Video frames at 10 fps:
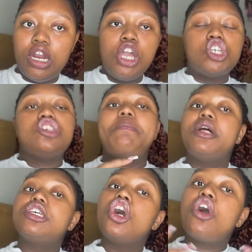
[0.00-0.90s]
because you're
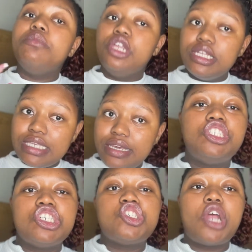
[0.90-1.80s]
building a community,
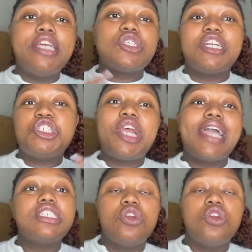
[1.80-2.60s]
not just trying to attract